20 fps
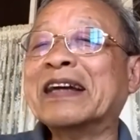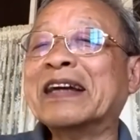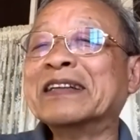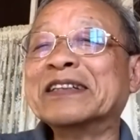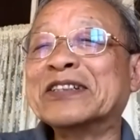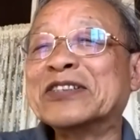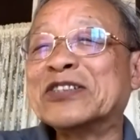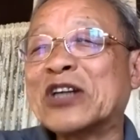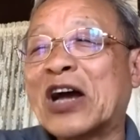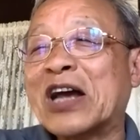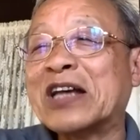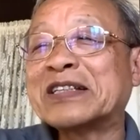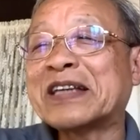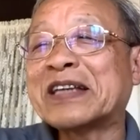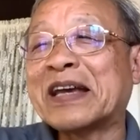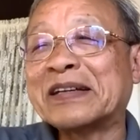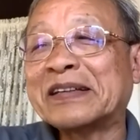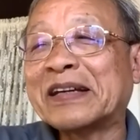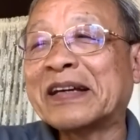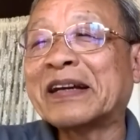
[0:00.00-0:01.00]
energized.
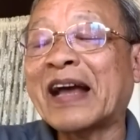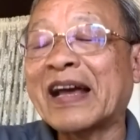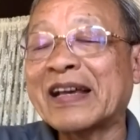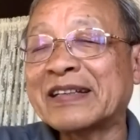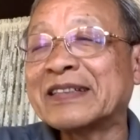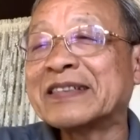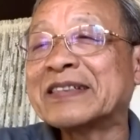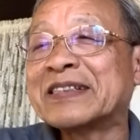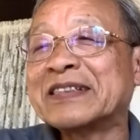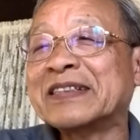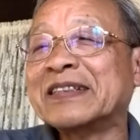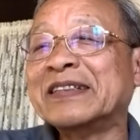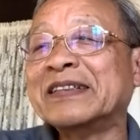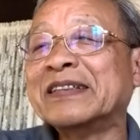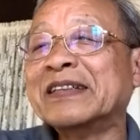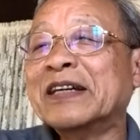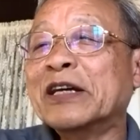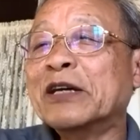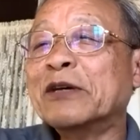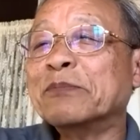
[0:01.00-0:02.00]
And then I can
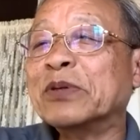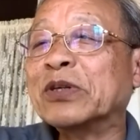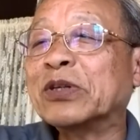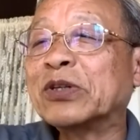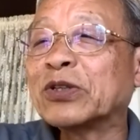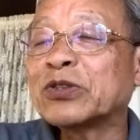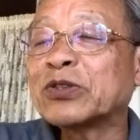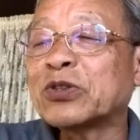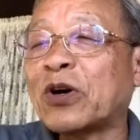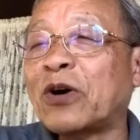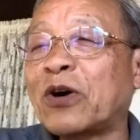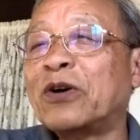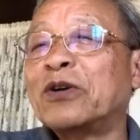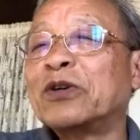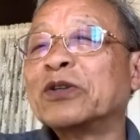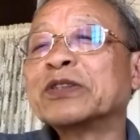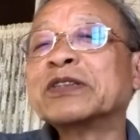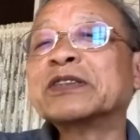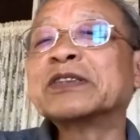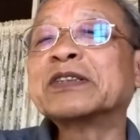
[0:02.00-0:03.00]
see because
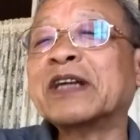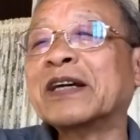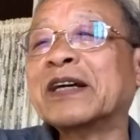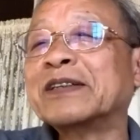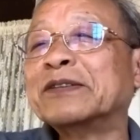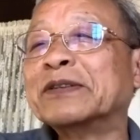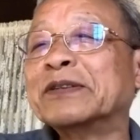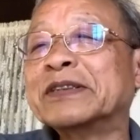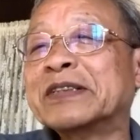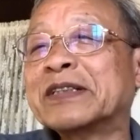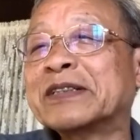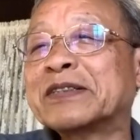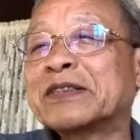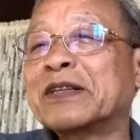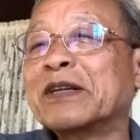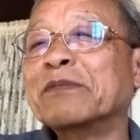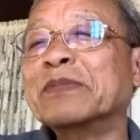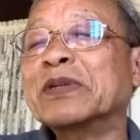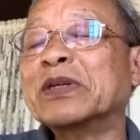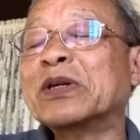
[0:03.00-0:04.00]
all this gathering just
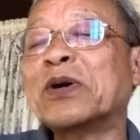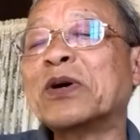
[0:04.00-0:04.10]
gave me